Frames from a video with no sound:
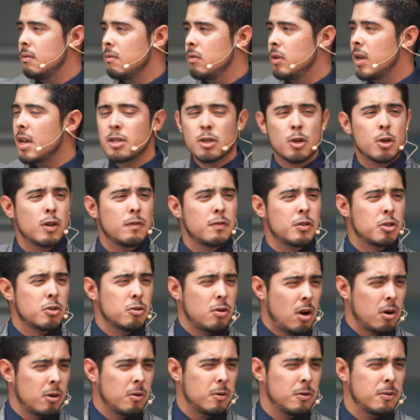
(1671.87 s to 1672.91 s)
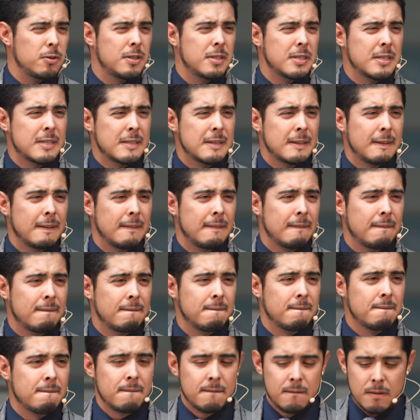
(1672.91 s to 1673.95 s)
You guys heard of strongholds?
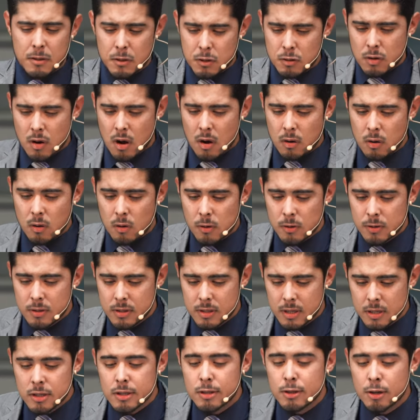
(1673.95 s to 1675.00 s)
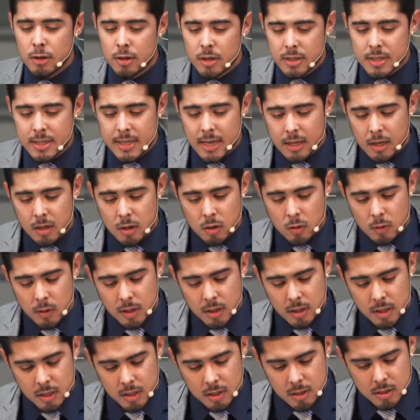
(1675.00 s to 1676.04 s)
Strongholds. Let's turn to Second
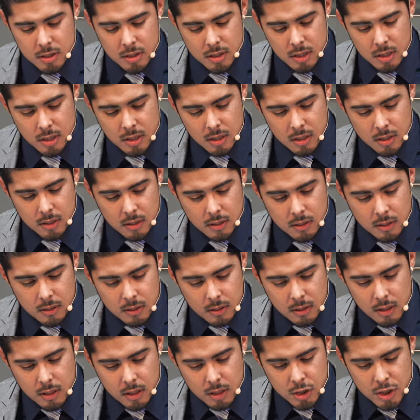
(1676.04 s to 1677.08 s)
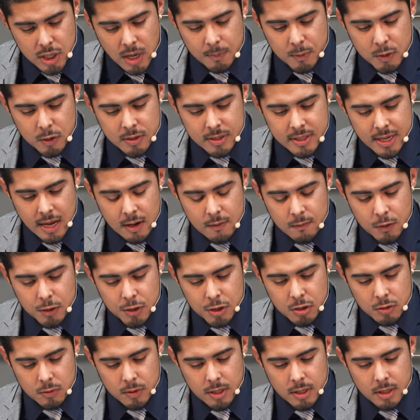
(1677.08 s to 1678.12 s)
Corinthians chapter 10, verse
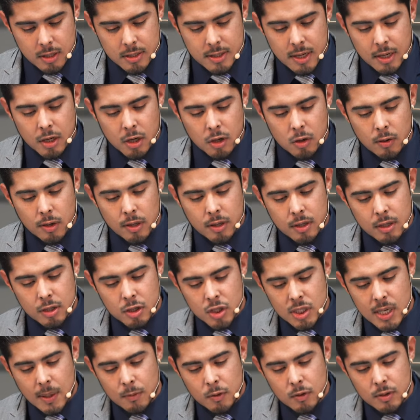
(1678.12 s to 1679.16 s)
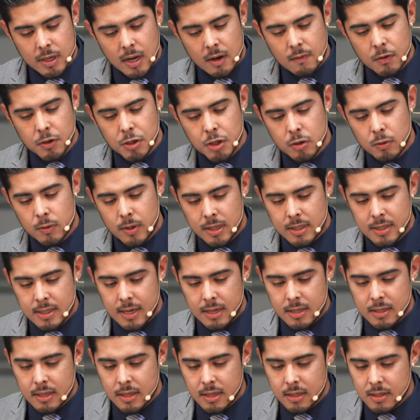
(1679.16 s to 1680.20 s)
3. 2 Corinthians chapter 10, verse 3, it
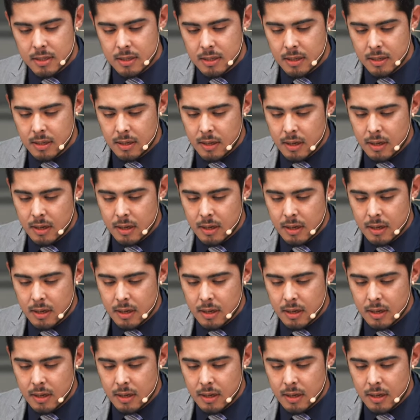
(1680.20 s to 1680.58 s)
says this.